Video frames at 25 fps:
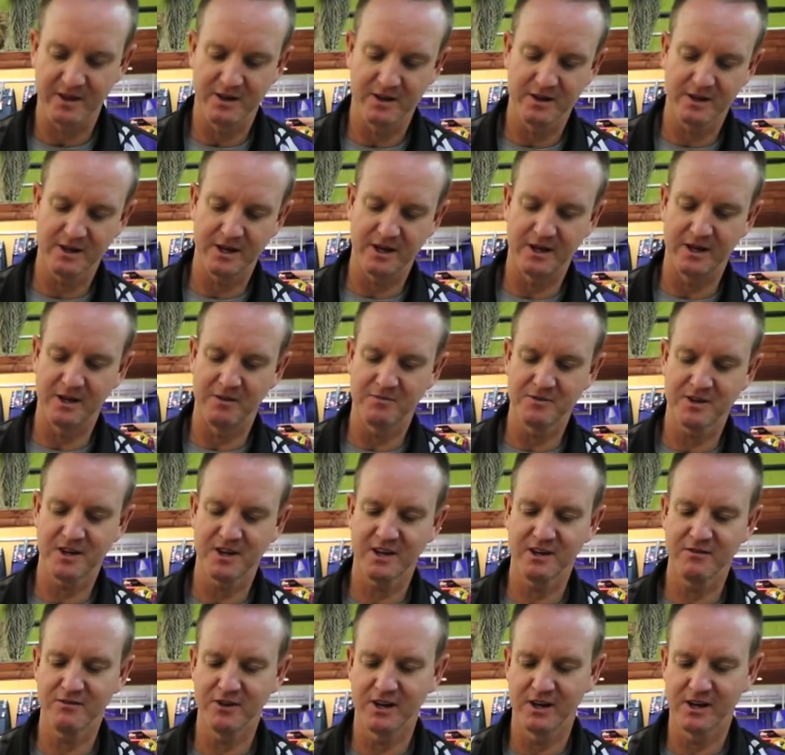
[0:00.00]
Okay, I'm
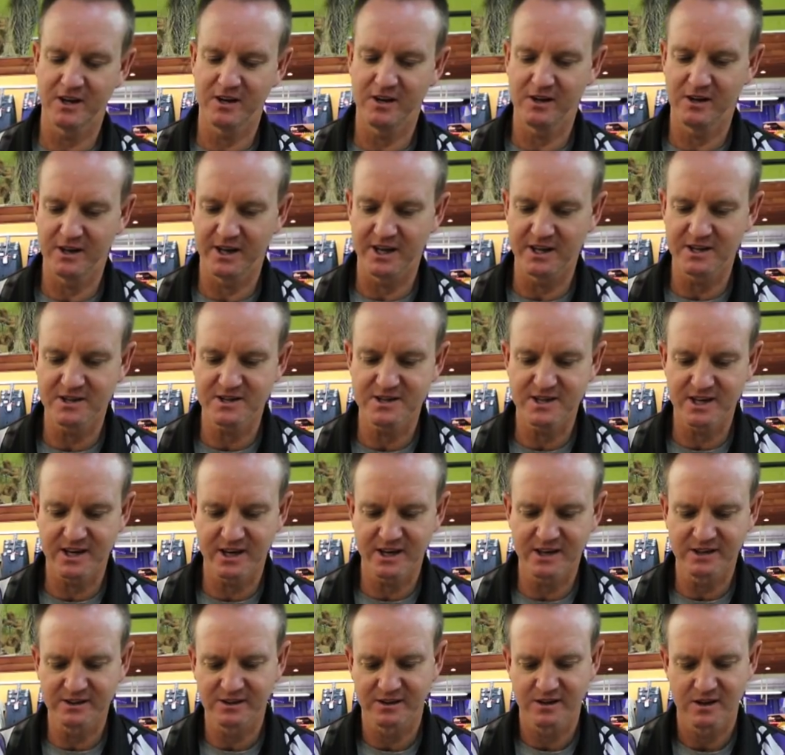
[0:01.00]
gonna give you a little hint
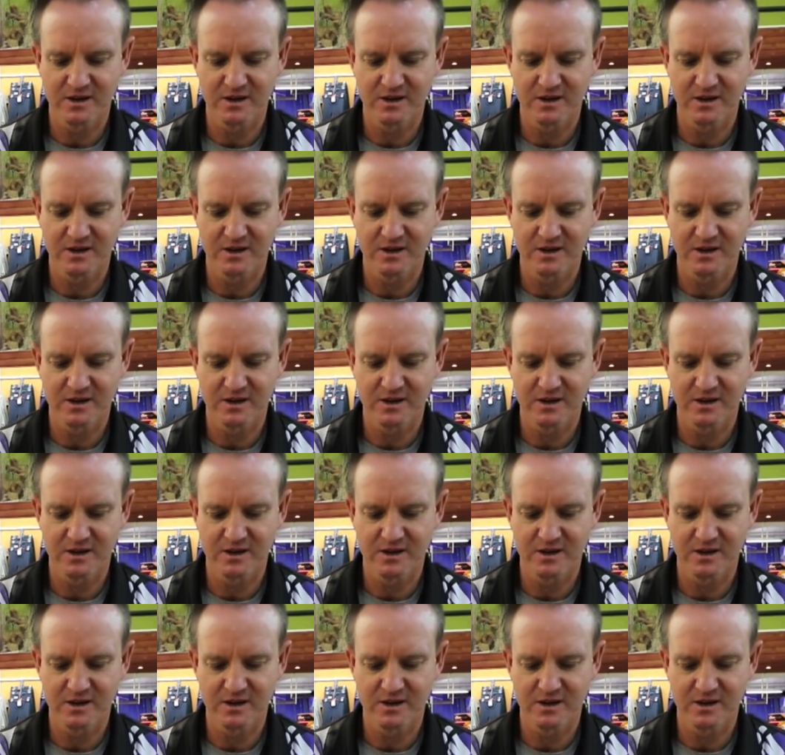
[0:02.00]
here.